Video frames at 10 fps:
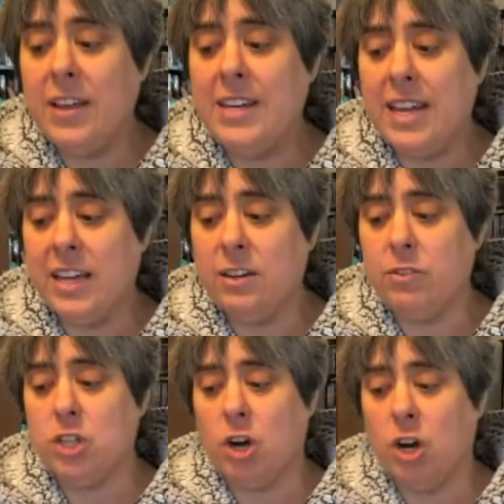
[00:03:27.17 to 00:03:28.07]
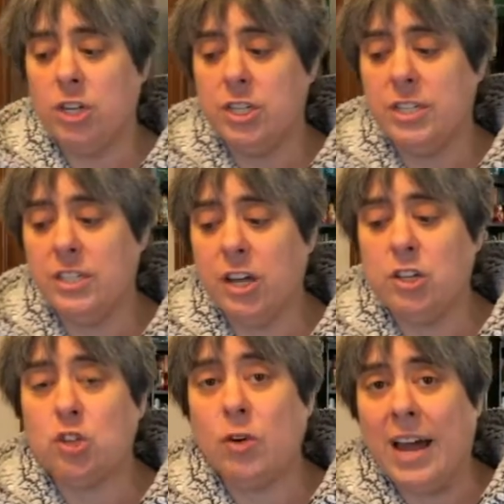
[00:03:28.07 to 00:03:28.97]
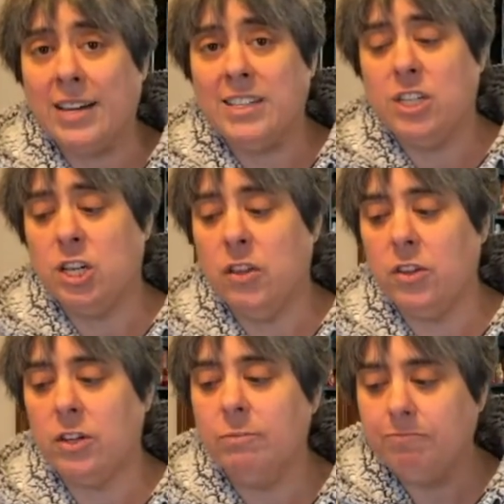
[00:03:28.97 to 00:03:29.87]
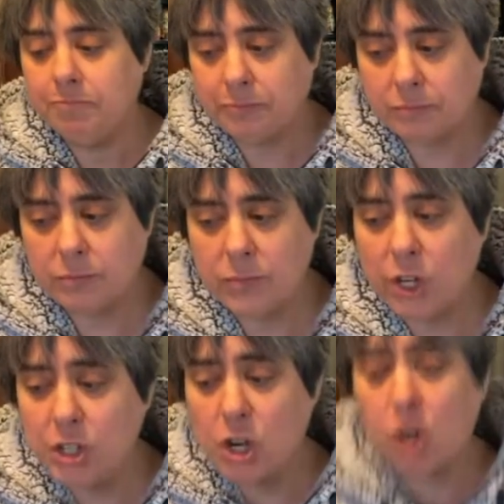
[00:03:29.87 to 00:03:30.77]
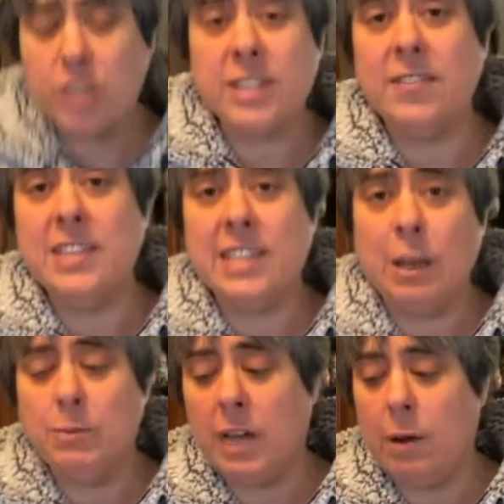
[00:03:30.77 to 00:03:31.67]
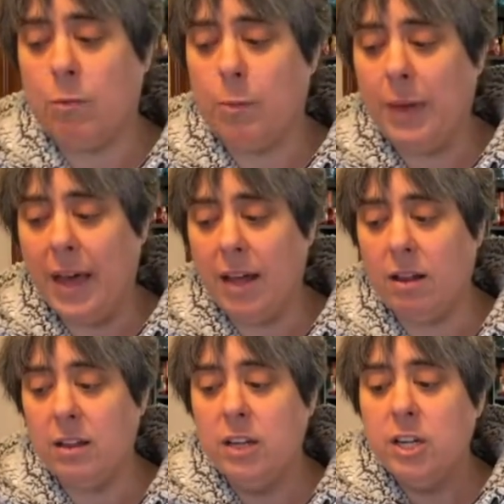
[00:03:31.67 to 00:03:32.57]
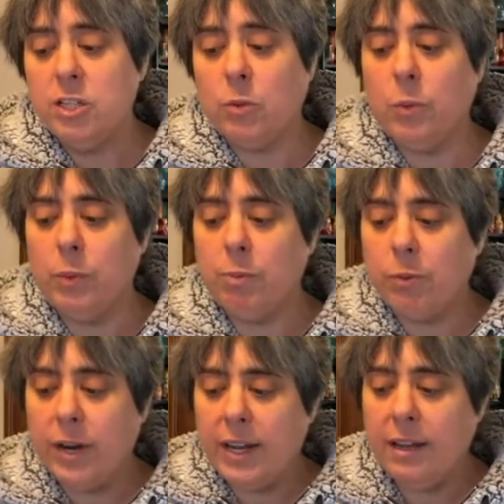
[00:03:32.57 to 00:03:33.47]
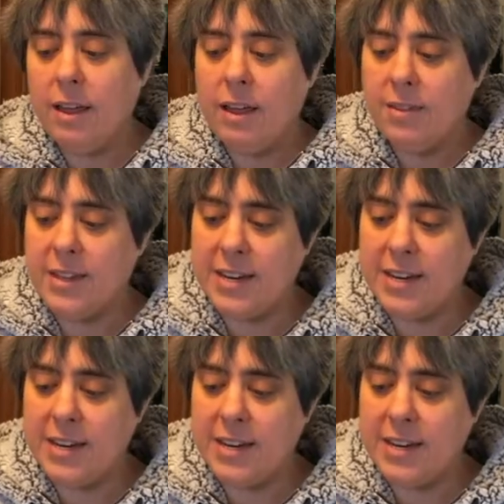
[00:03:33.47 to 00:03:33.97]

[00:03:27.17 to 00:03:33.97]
and negative charges attract each other. Charges of the same type repel. So when we bring the